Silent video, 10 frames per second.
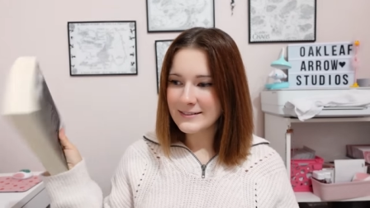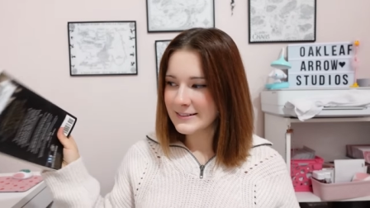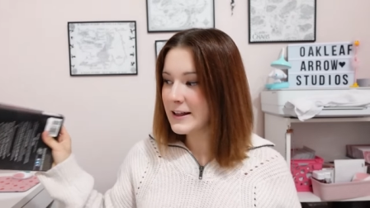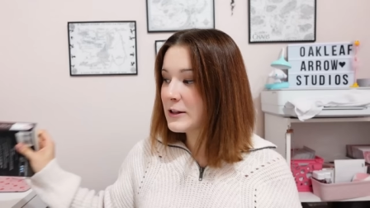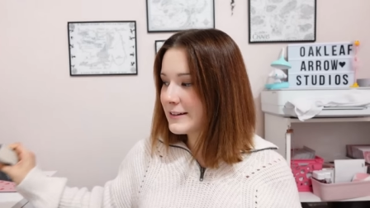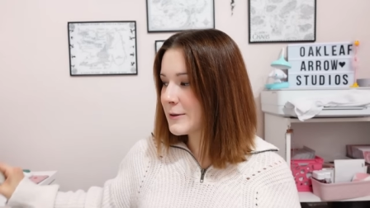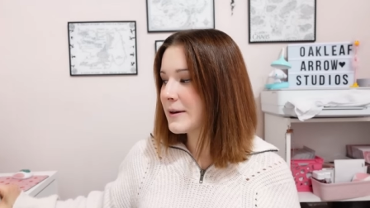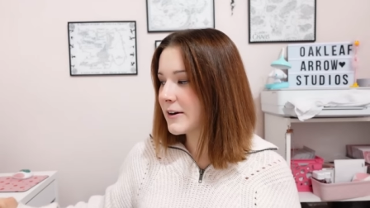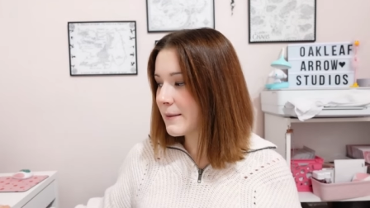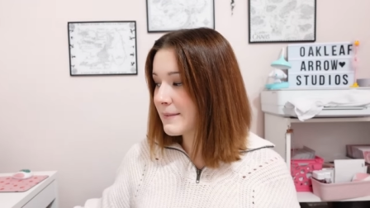A little, little
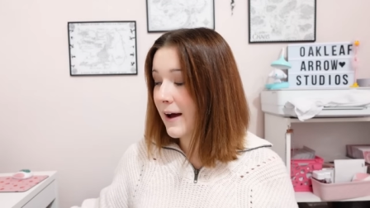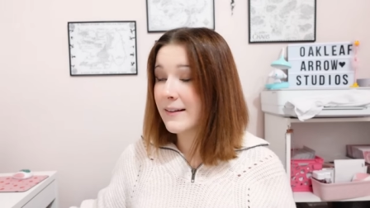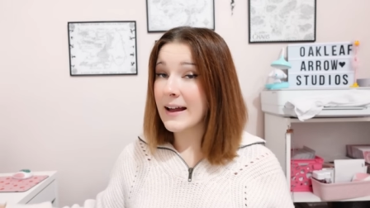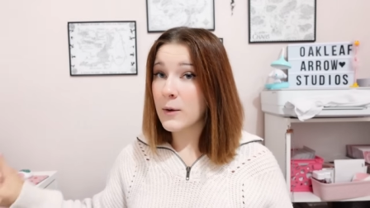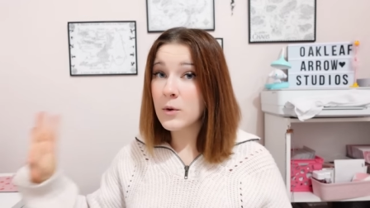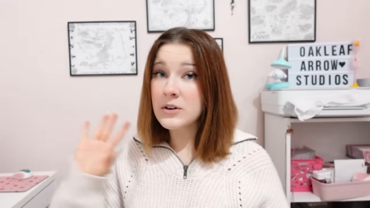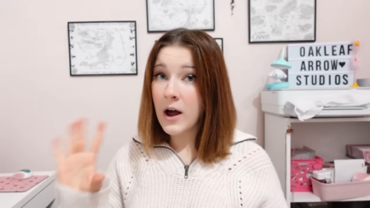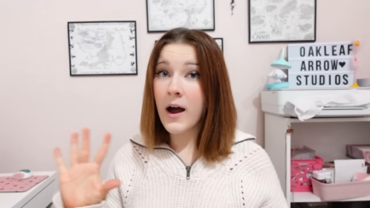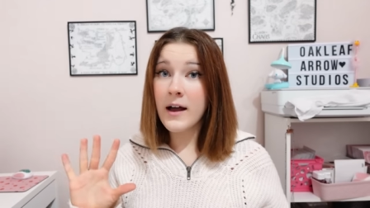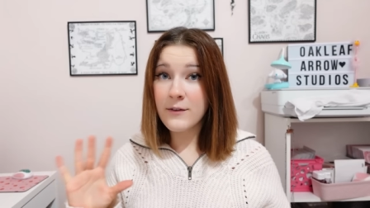bit creeped out. Like I would
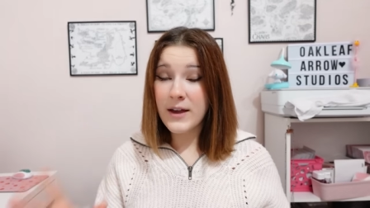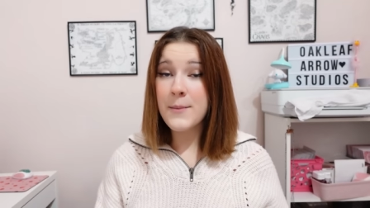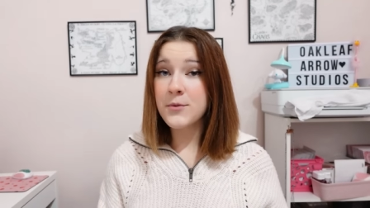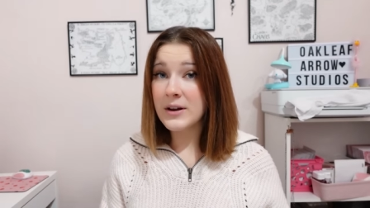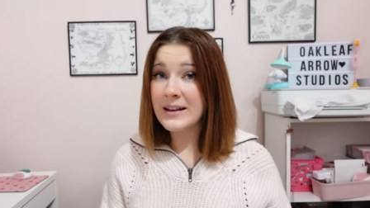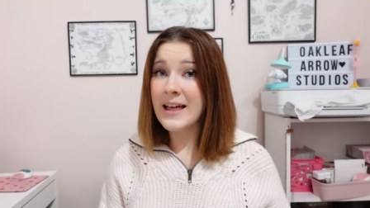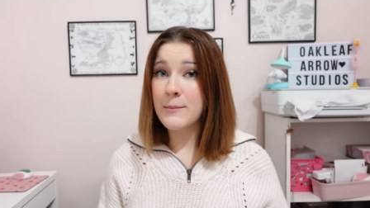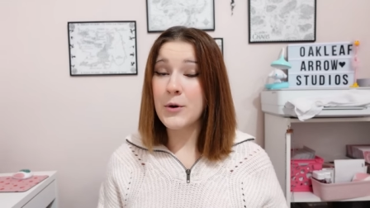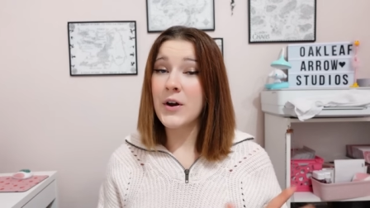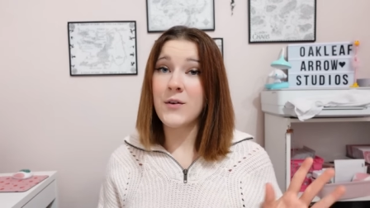not have kept reading
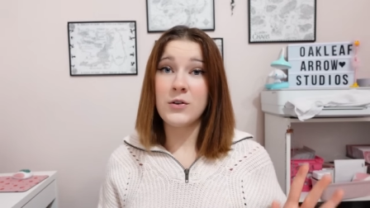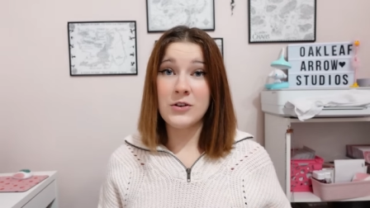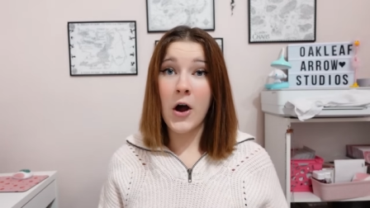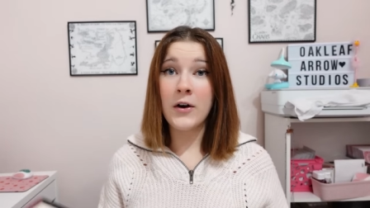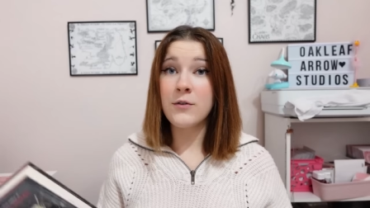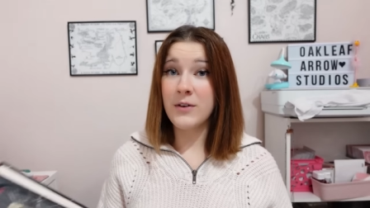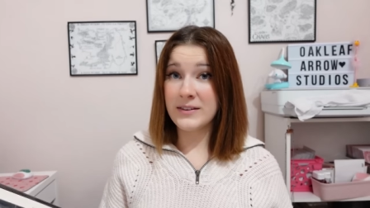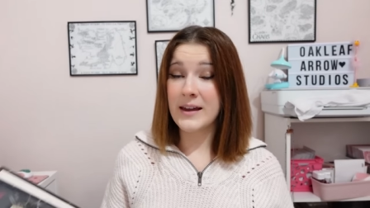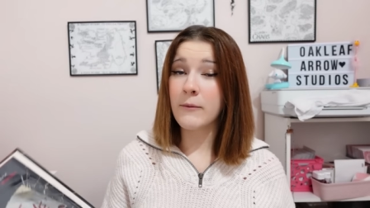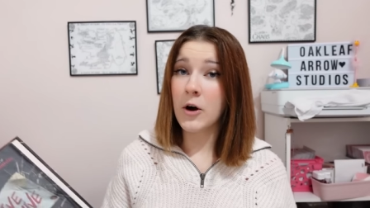that book if I was not on a
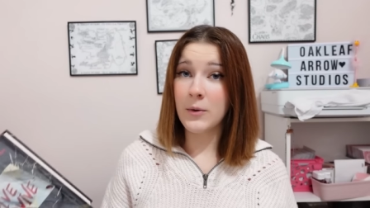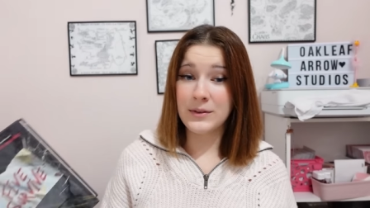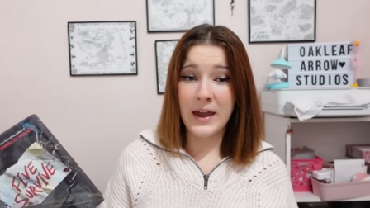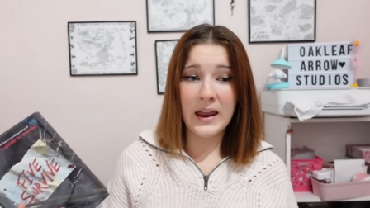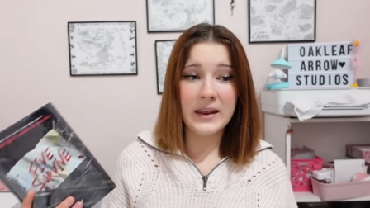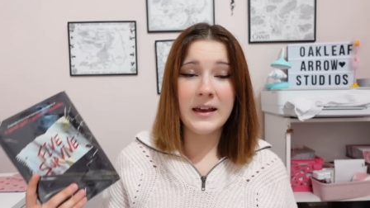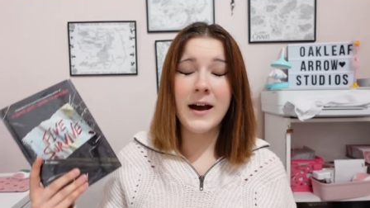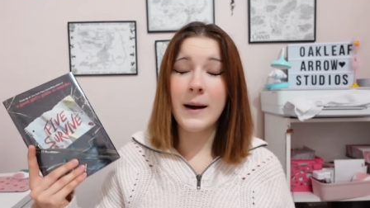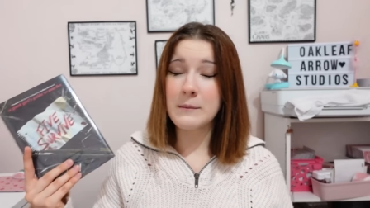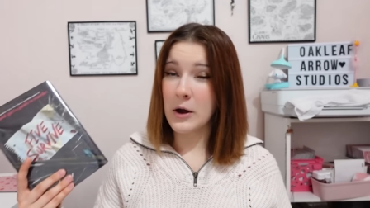FaceTime call with Katie.
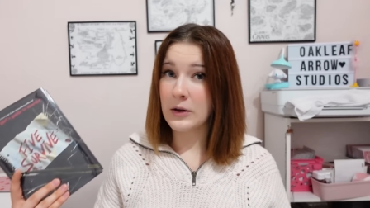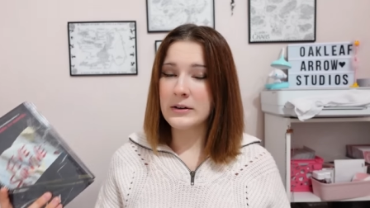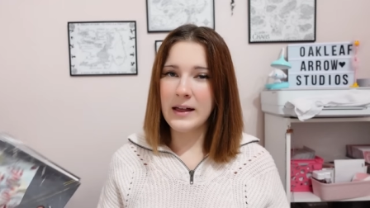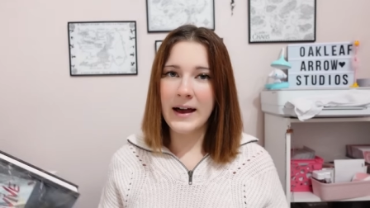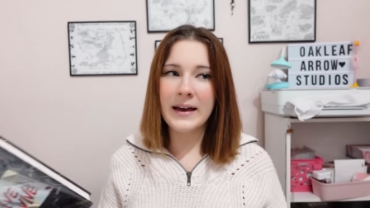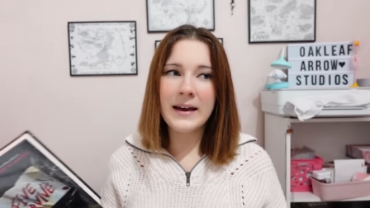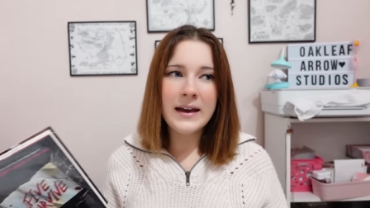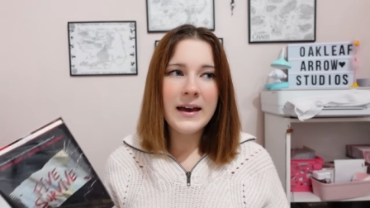I'm not gonna lie.